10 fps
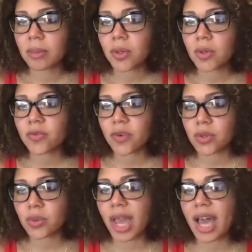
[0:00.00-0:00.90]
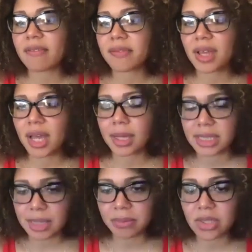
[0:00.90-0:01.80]
po- folks who have
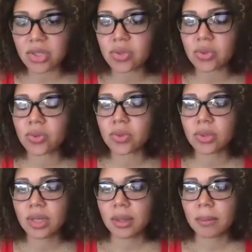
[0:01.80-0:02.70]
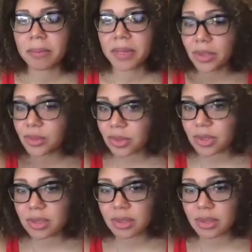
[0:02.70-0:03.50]
attempted to build,